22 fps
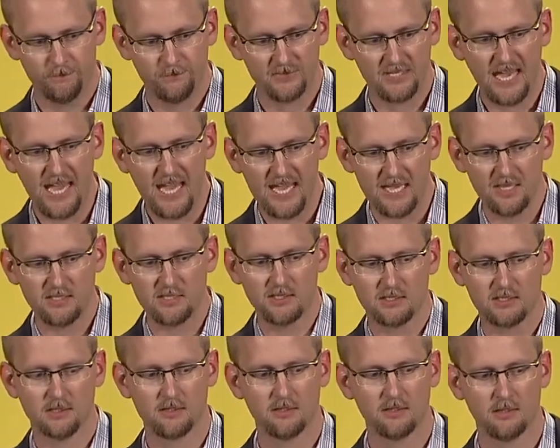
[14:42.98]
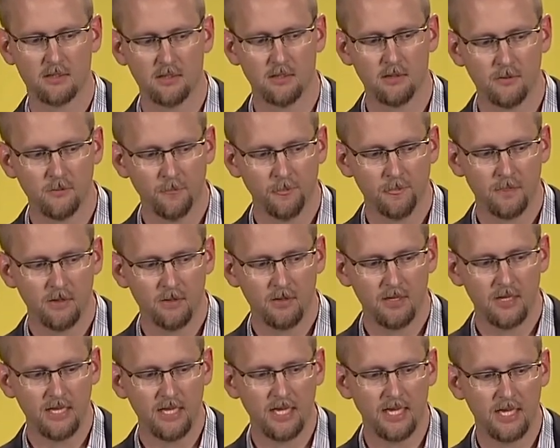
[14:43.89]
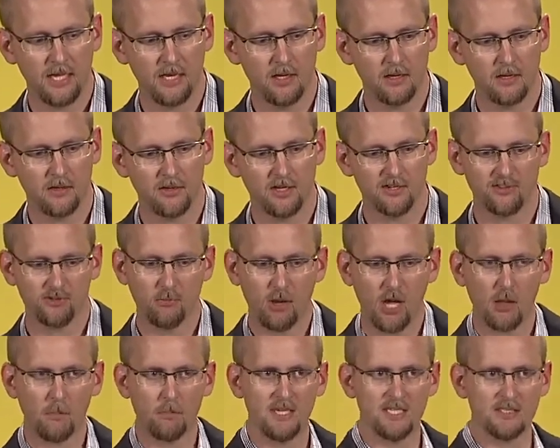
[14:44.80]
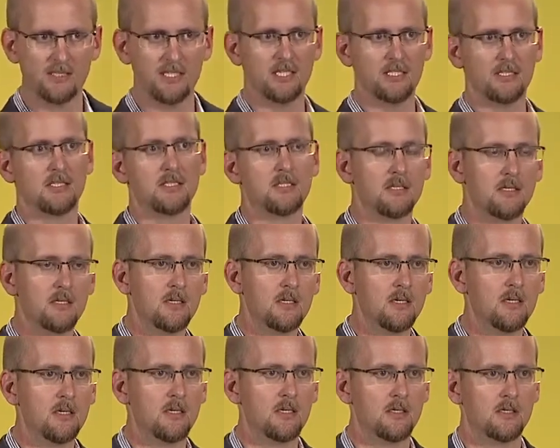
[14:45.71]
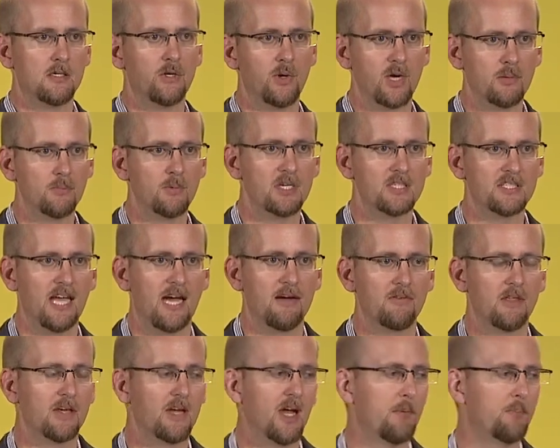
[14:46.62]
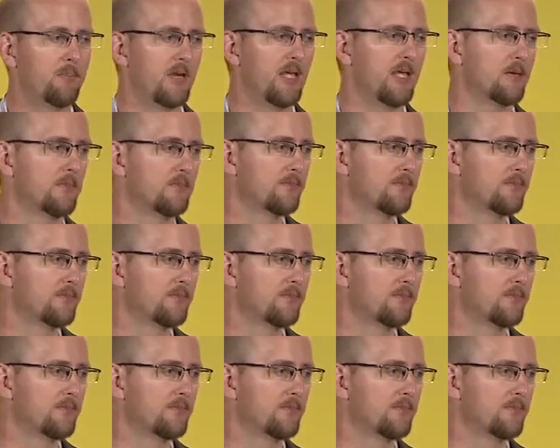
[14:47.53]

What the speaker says: case in the small business QuickBooks half of the company.